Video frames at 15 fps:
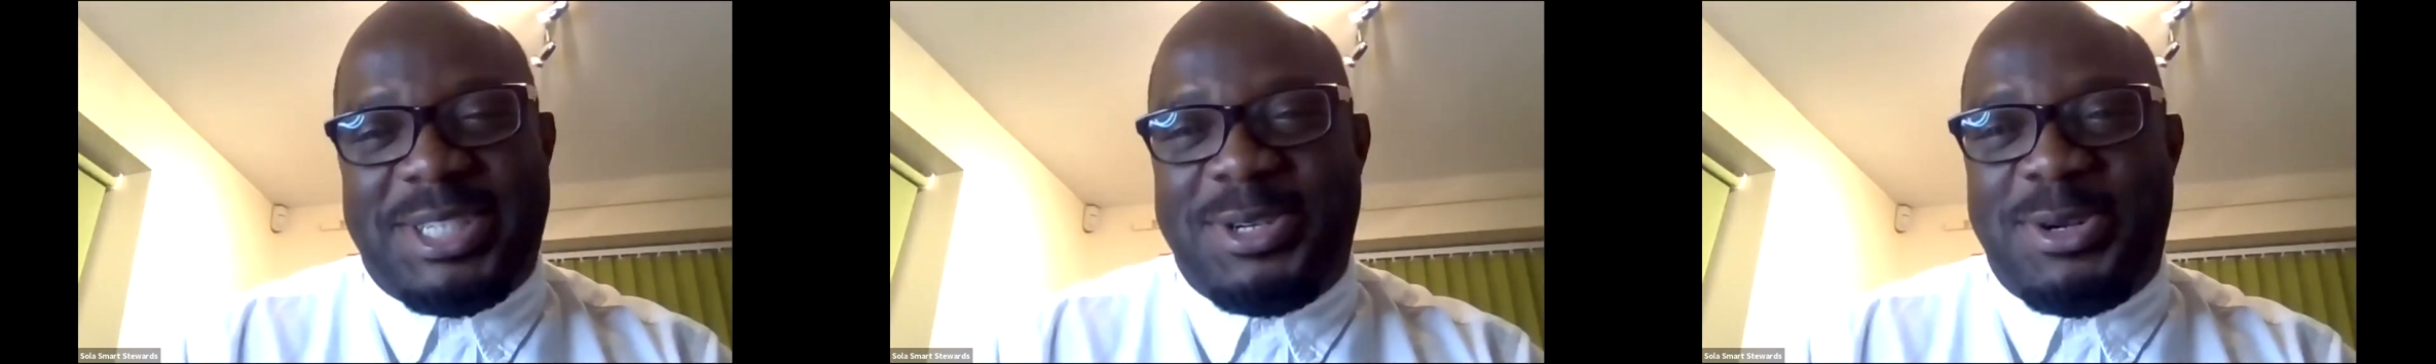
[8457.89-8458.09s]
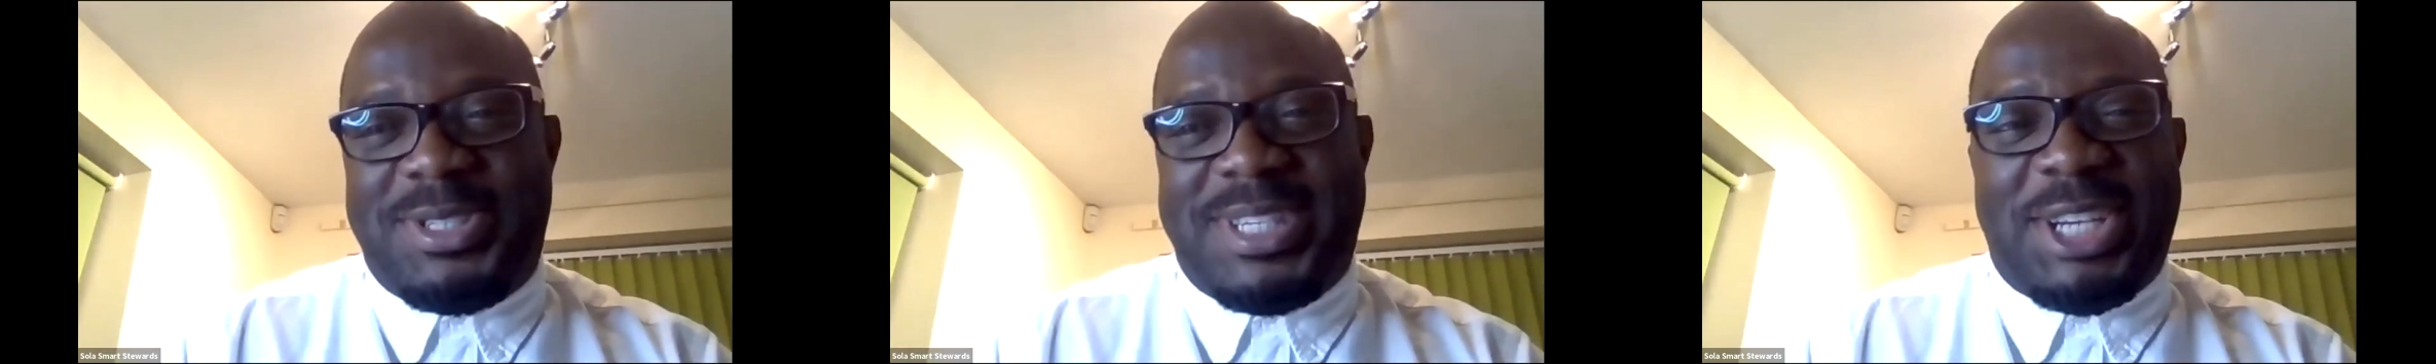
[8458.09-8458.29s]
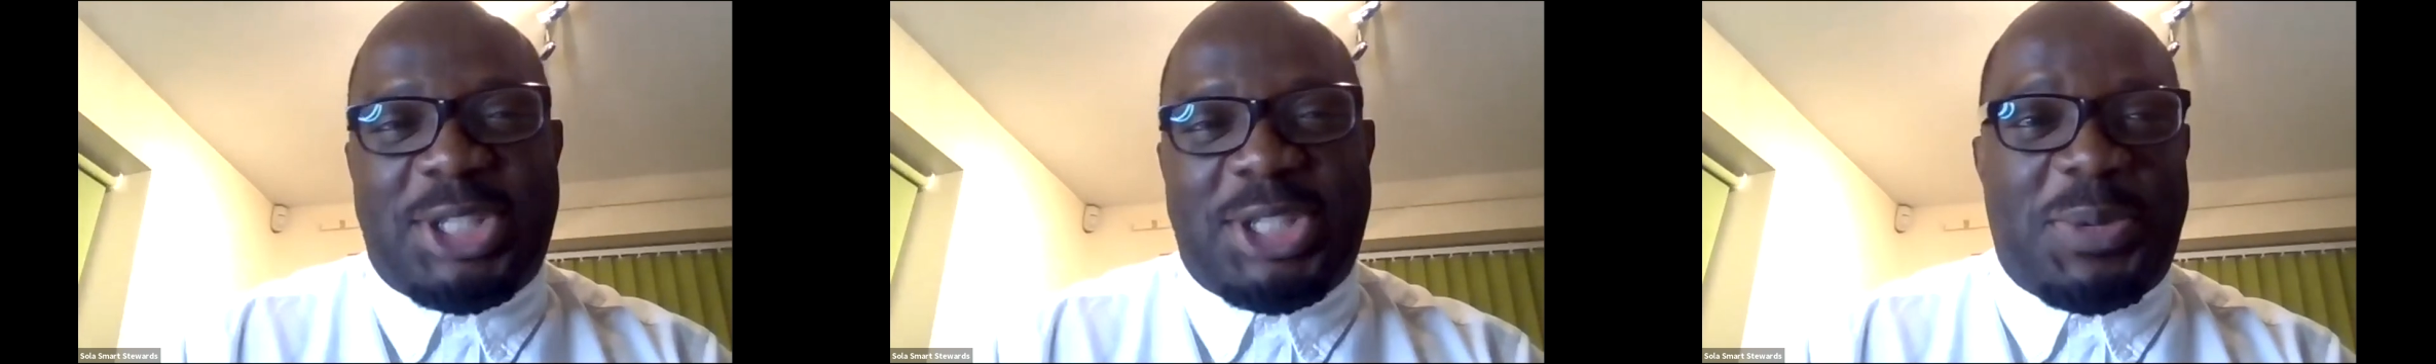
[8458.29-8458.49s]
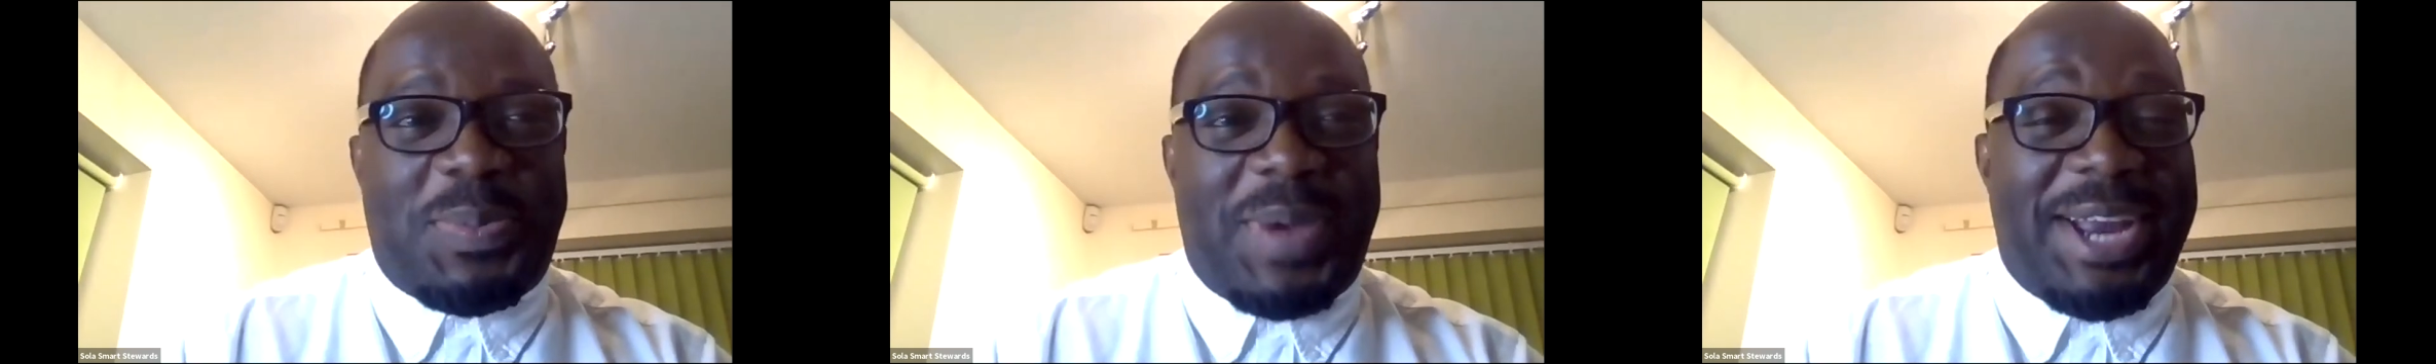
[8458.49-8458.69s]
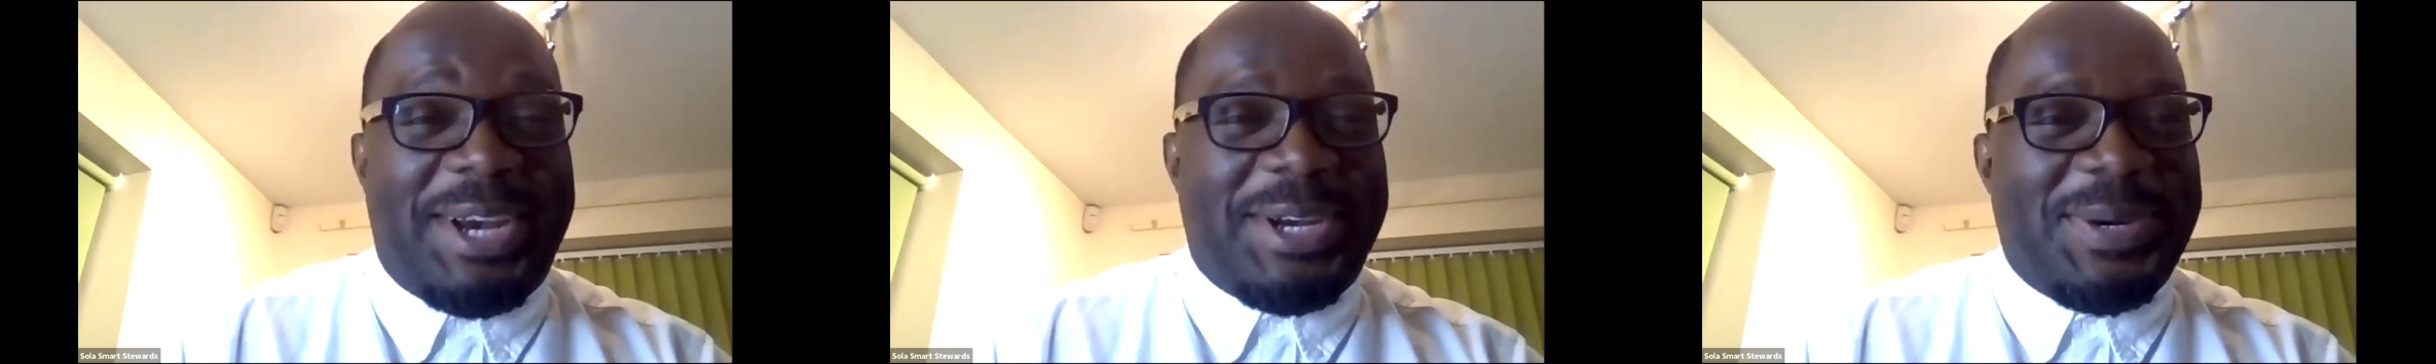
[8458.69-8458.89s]
She knows that
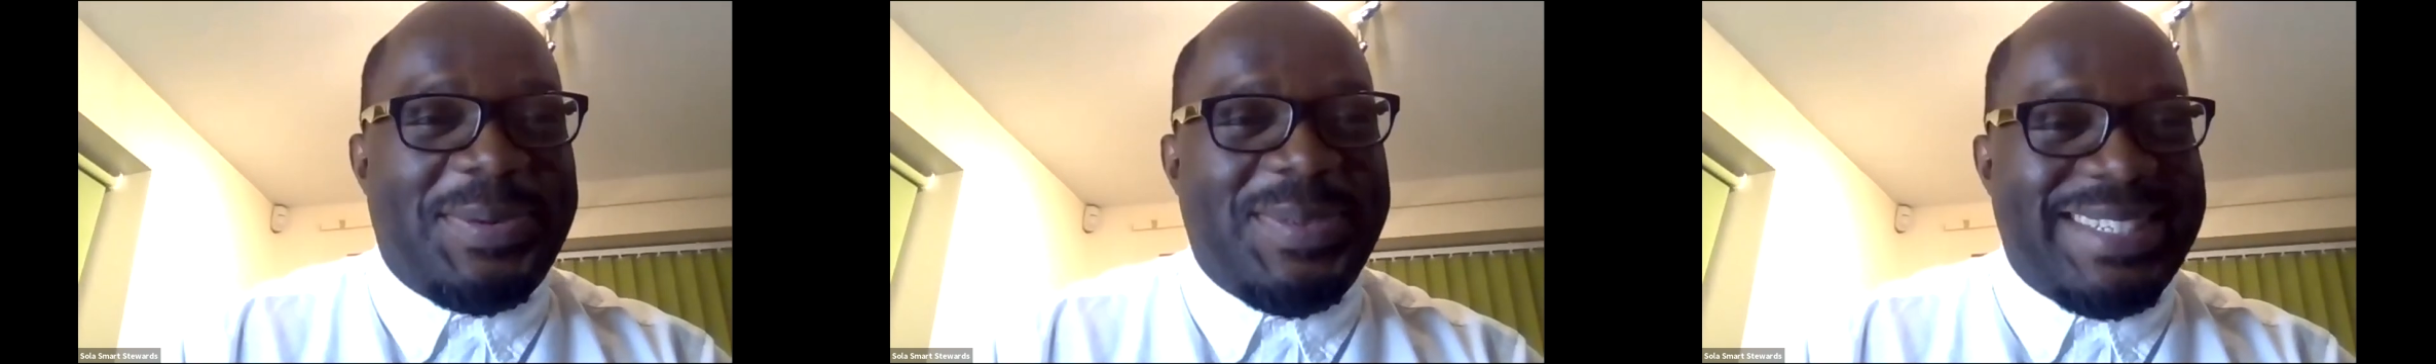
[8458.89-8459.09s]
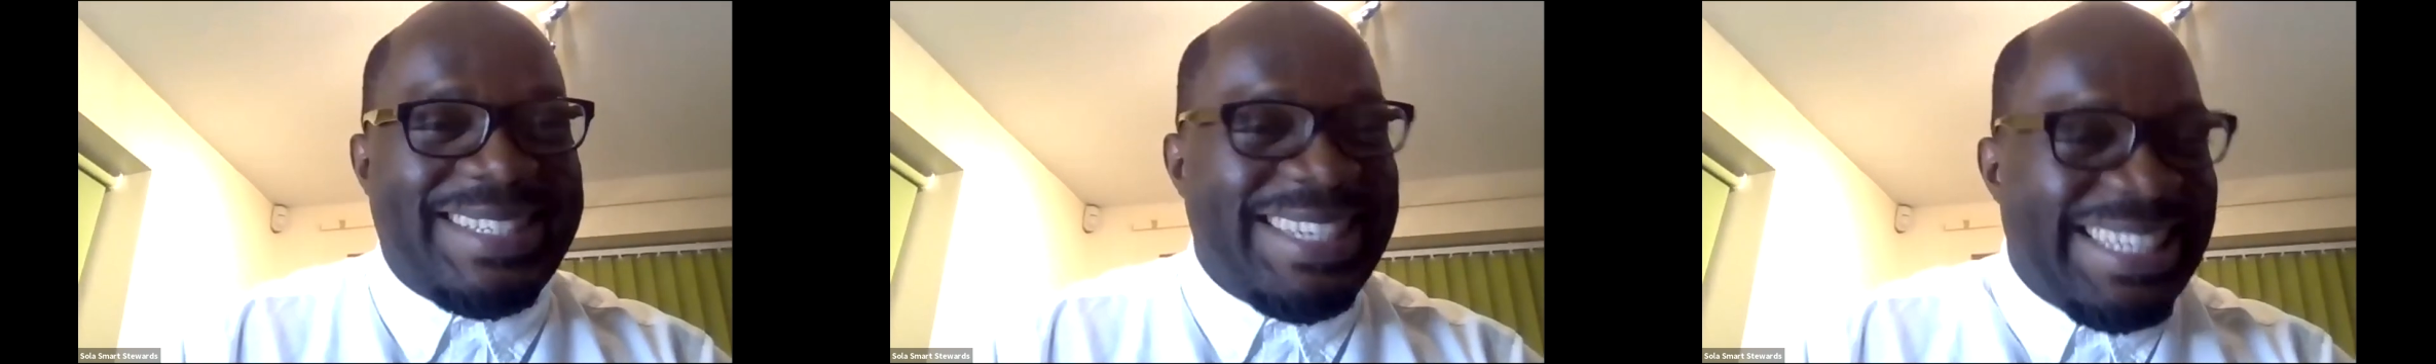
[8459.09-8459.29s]
sheep. I don't.